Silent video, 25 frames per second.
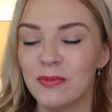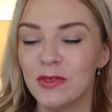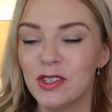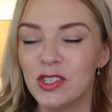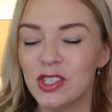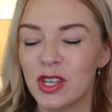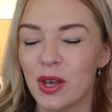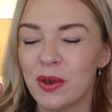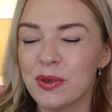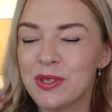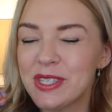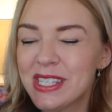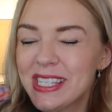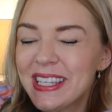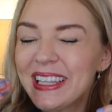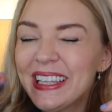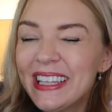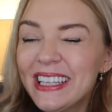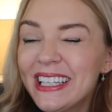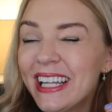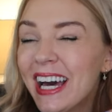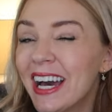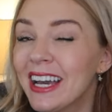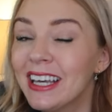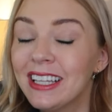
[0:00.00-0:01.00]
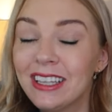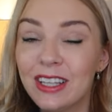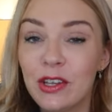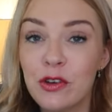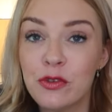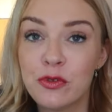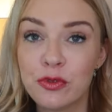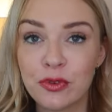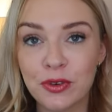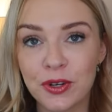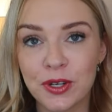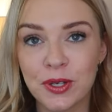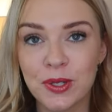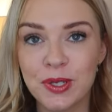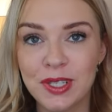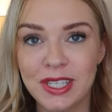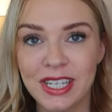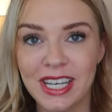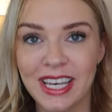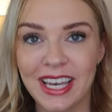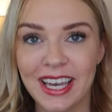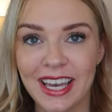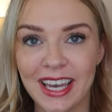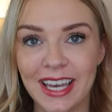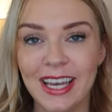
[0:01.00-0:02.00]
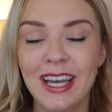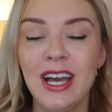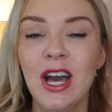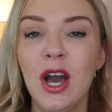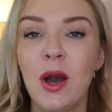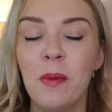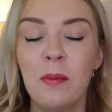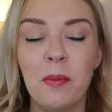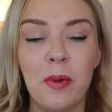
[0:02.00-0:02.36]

so slightly fruity,